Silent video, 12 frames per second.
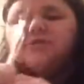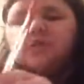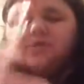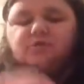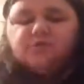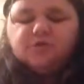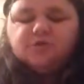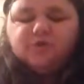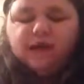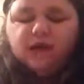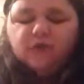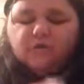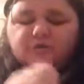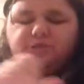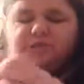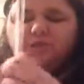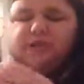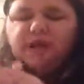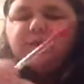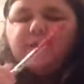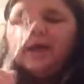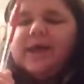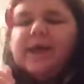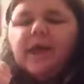is, and I'm going to be using my owl one soon
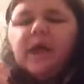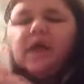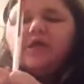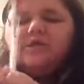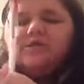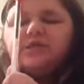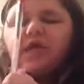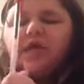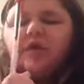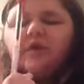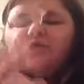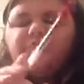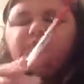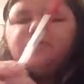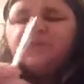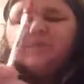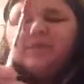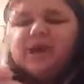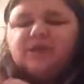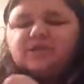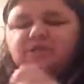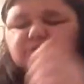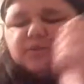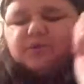anyway. So I've got this red pen,
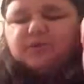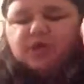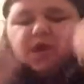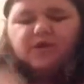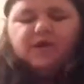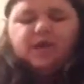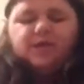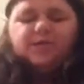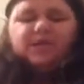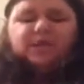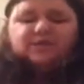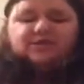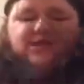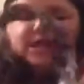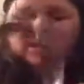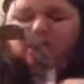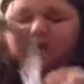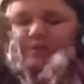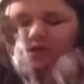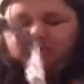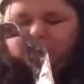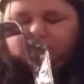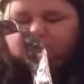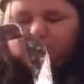just for my diary, and the last thing, which
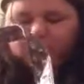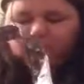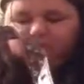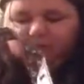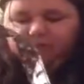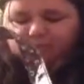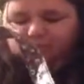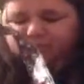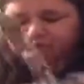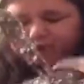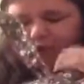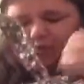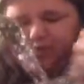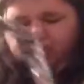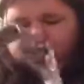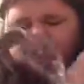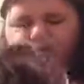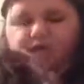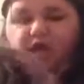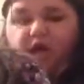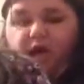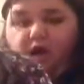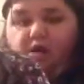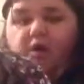I'm hoping will film because
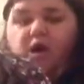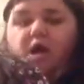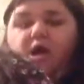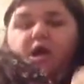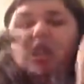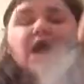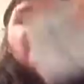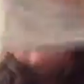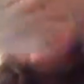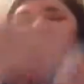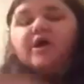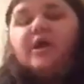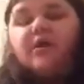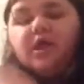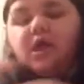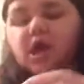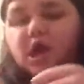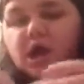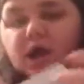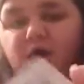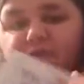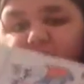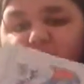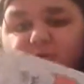cut out halfway through, it cut out
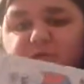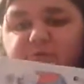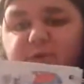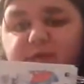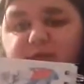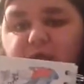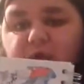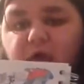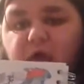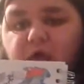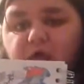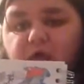halfway through me speaking it.